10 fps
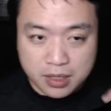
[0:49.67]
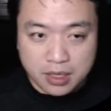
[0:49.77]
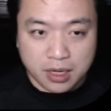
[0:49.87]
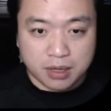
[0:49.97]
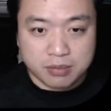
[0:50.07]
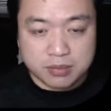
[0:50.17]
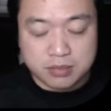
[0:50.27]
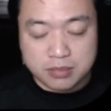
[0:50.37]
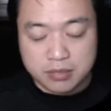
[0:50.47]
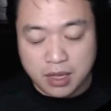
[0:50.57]

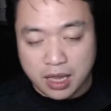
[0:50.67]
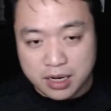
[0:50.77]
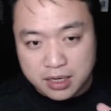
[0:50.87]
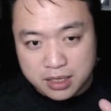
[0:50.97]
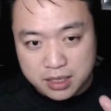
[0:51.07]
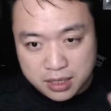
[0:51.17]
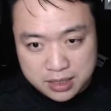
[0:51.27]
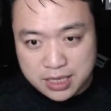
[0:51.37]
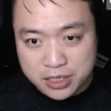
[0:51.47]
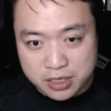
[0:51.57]
And
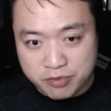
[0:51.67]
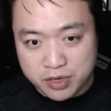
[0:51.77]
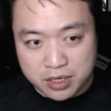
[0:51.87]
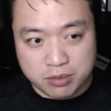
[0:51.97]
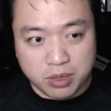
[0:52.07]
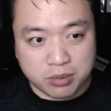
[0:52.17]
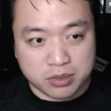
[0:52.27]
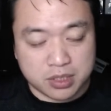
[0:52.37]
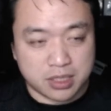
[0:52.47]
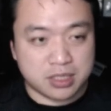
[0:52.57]
this is actually a really good blog
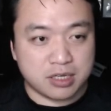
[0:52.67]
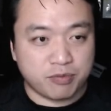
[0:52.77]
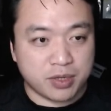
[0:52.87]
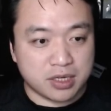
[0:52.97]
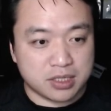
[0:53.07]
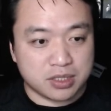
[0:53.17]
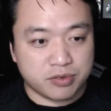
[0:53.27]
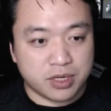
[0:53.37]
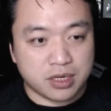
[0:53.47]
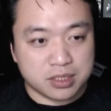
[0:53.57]
post in itself because it's
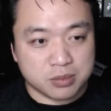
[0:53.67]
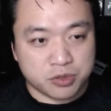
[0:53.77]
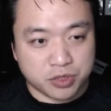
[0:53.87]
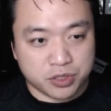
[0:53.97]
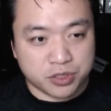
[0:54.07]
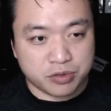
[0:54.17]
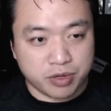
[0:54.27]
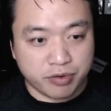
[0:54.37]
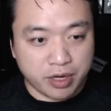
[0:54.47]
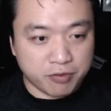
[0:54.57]
already got some structure to
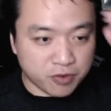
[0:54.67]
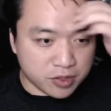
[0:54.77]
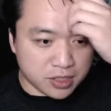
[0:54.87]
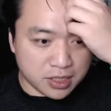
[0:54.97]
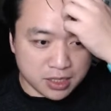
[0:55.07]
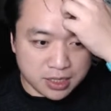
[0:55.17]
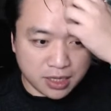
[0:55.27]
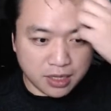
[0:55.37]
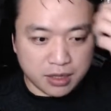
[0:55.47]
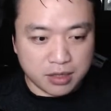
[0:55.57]
it, right? First,
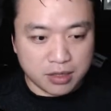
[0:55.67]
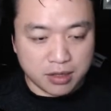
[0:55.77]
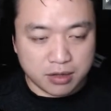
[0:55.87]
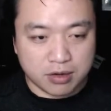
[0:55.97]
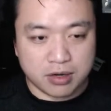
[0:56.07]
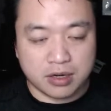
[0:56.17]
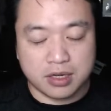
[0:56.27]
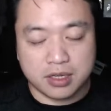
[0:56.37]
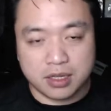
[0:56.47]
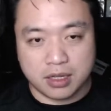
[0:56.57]
second, third.